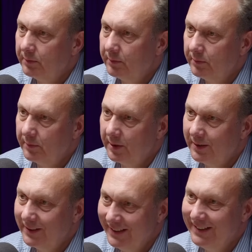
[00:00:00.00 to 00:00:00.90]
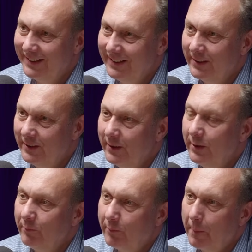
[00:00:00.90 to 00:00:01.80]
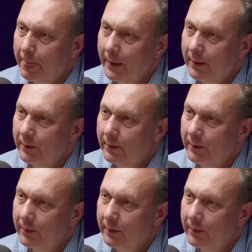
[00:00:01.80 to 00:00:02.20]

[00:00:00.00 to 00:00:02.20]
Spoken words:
Okay. And how does the European